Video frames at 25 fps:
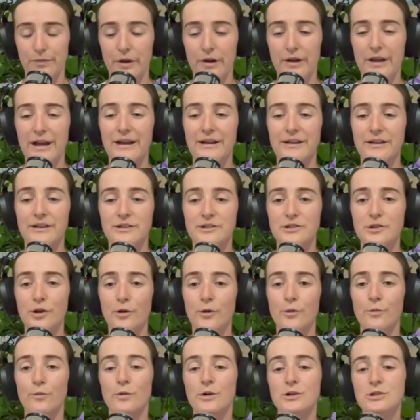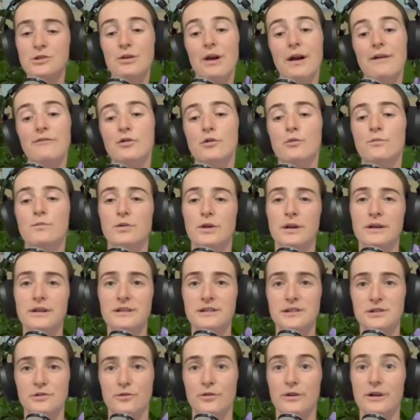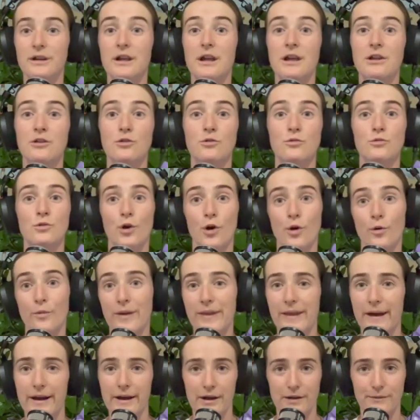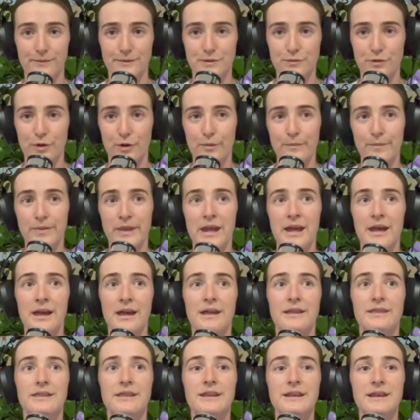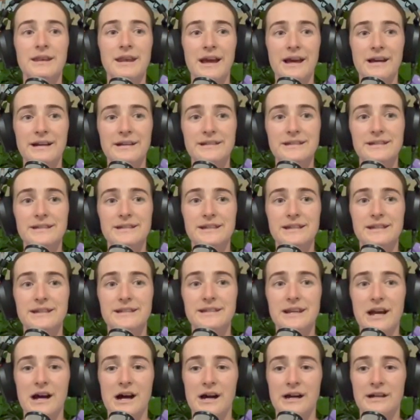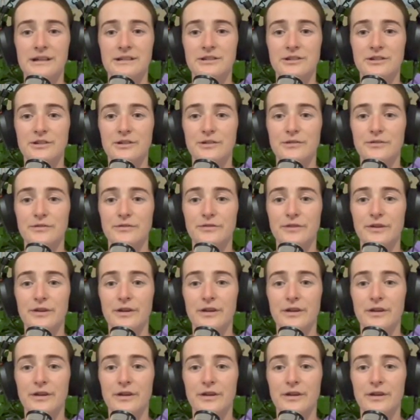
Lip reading: Okay, so once you have your money story and you know where that comes from, the next is kind of